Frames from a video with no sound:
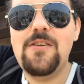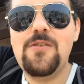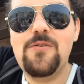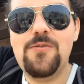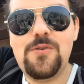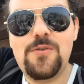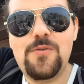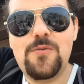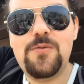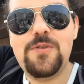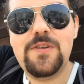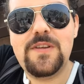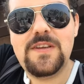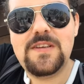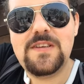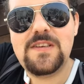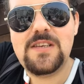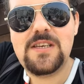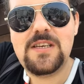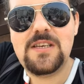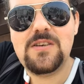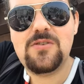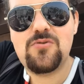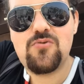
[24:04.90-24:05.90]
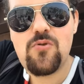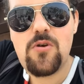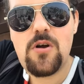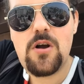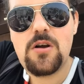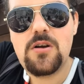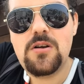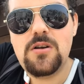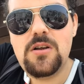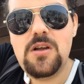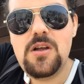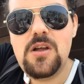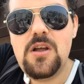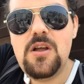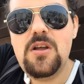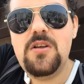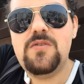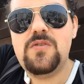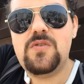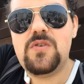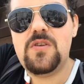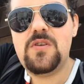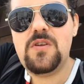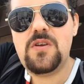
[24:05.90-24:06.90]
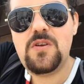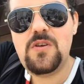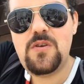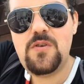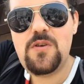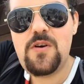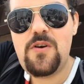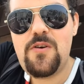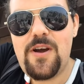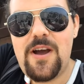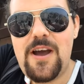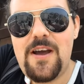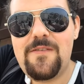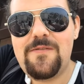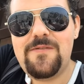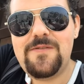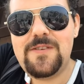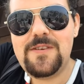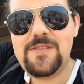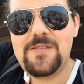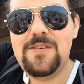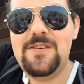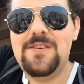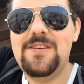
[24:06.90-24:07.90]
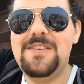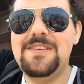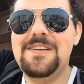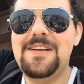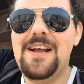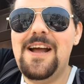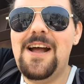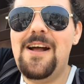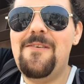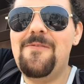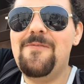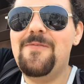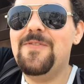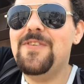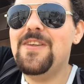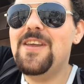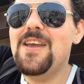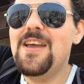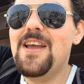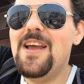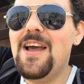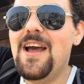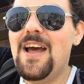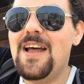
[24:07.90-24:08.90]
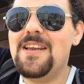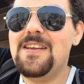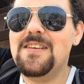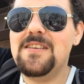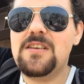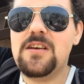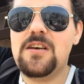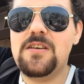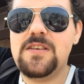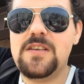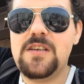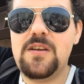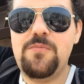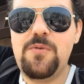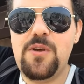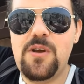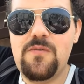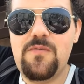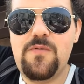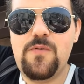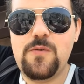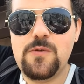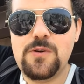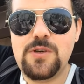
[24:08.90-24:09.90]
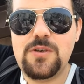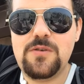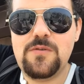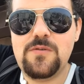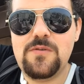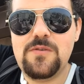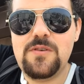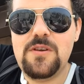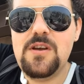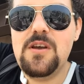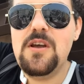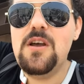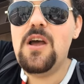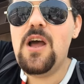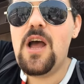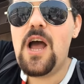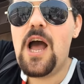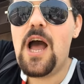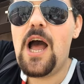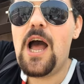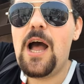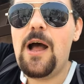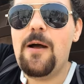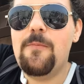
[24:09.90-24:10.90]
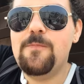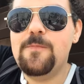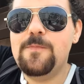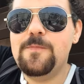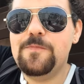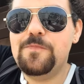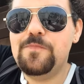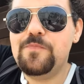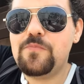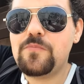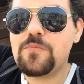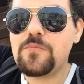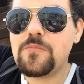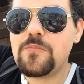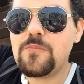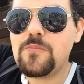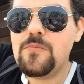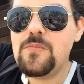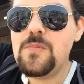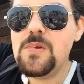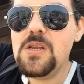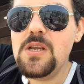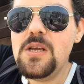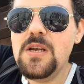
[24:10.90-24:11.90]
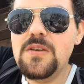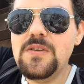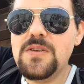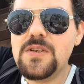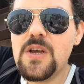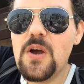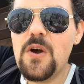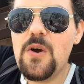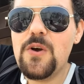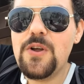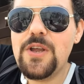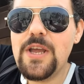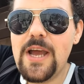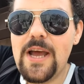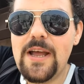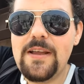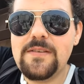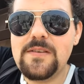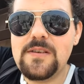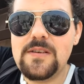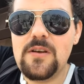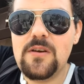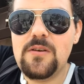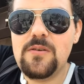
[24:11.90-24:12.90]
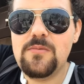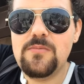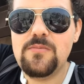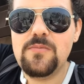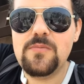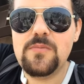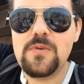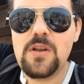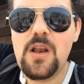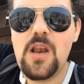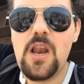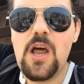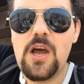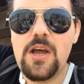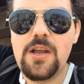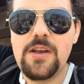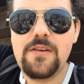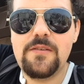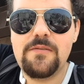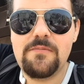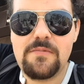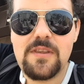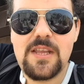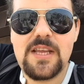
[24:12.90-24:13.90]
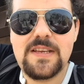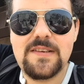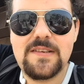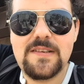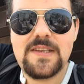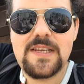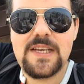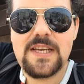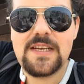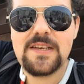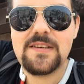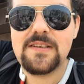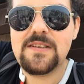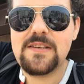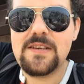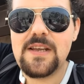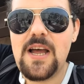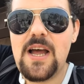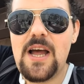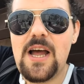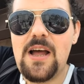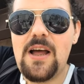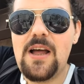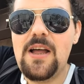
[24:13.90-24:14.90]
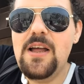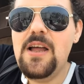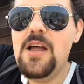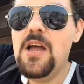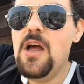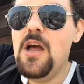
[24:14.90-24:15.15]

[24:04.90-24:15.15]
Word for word: um, doing all these things wrong so that you don't have to. Um, and it's costing me a fortune. Um, so yeah, so learn these things. Uh,